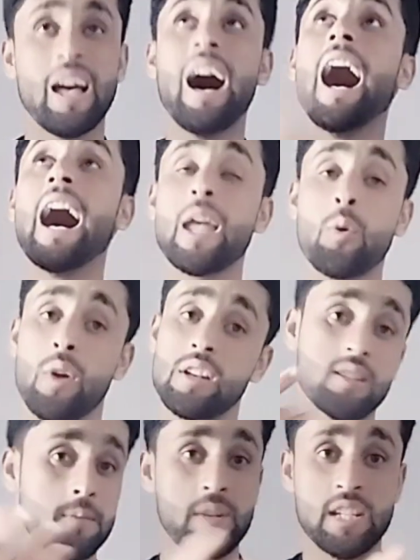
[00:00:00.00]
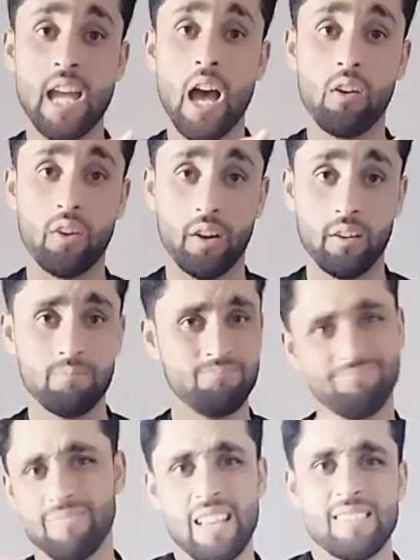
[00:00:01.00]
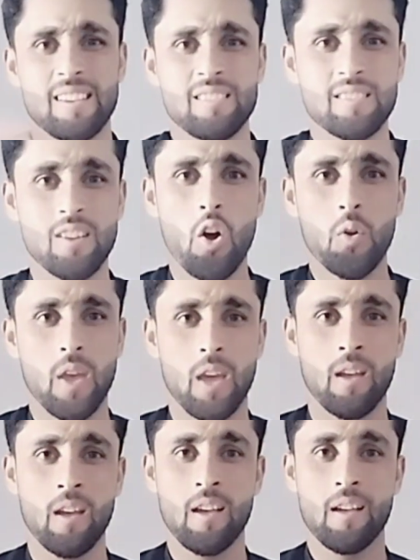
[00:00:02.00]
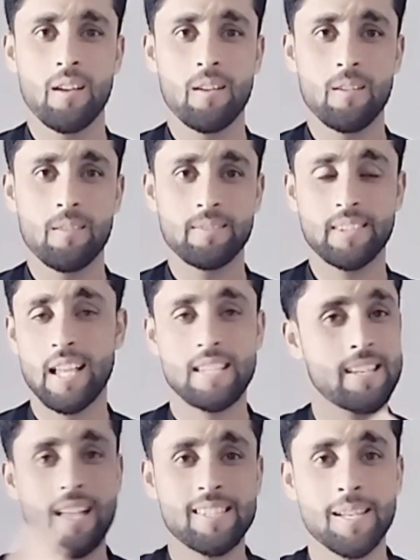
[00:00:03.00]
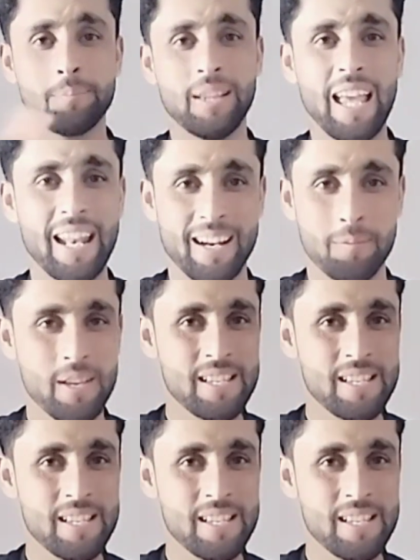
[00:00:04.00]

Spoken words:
I went to Peshawar. That's it. Okay. That's completed. Means